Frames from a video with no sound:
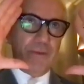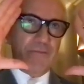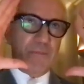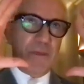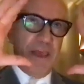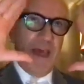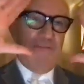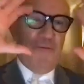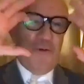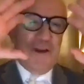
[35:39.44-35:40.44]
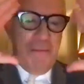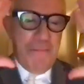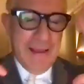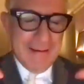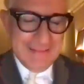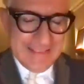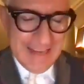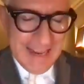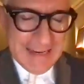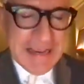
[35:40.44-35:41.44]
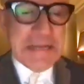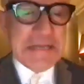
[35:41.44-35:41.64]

to be careful what I'm about to say